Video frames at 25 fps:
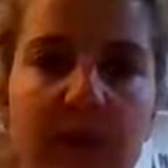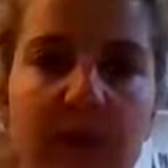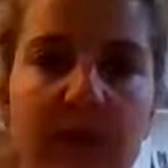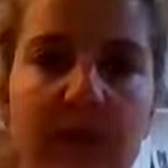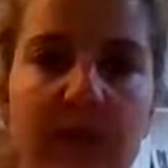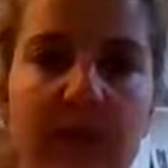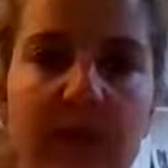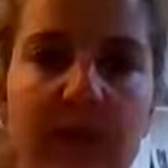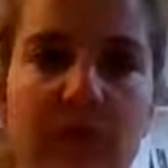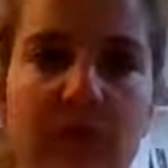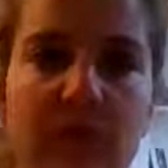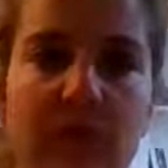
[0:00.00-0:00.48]

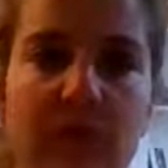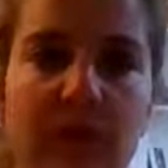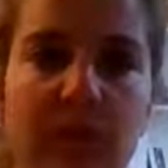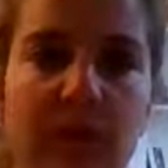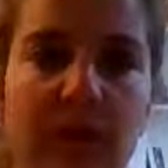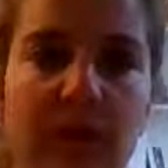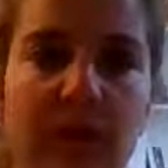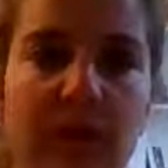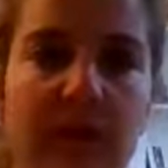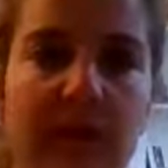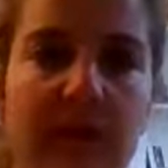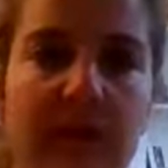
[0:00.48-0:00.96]
release
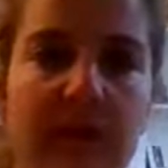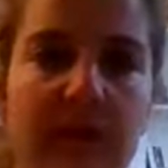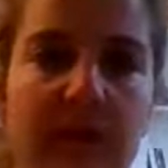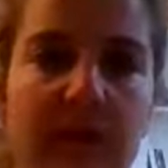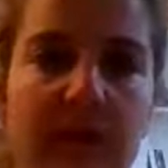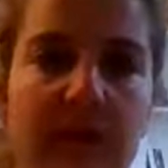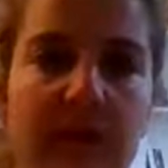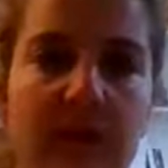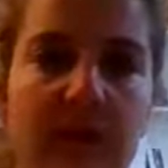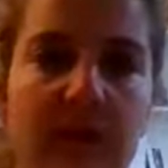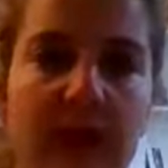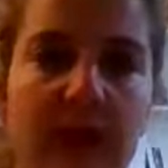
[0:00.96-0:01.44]
both hands
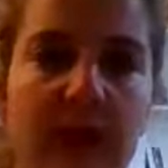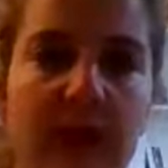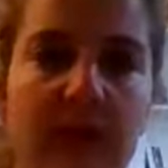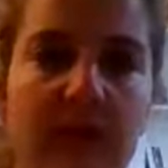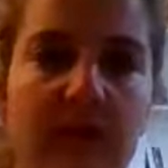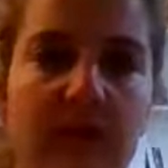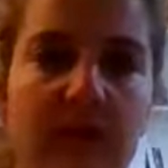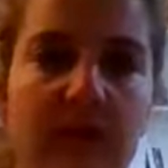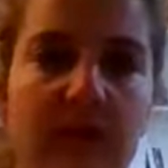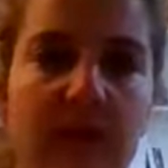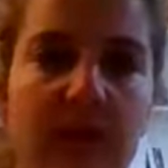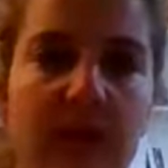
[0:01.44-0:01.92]
on
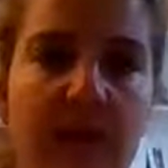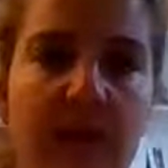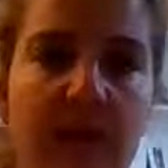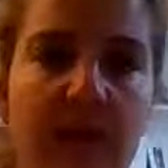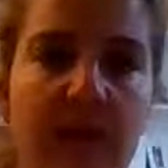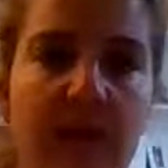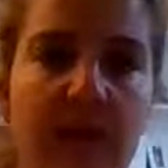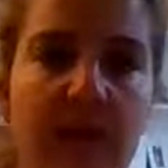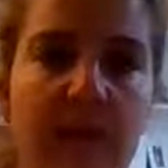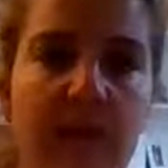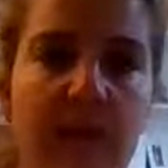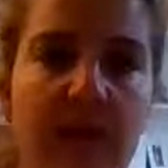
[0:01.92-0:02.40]
either side of
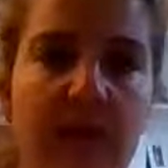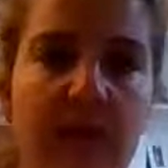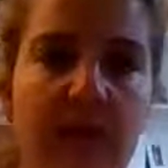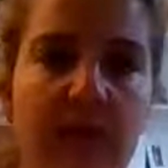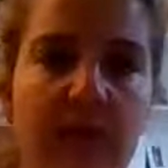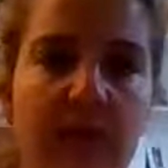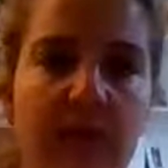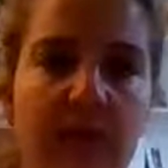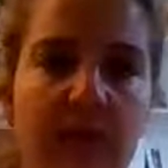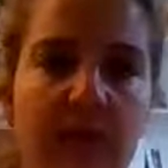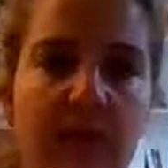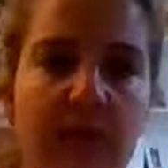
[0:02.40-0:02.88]
your front
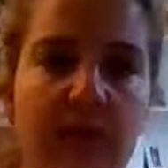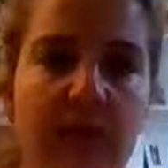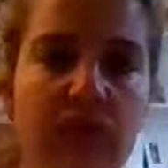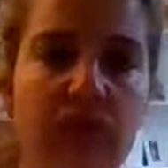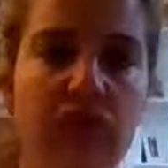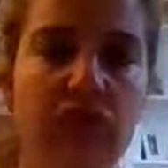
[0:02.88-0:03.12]
foot.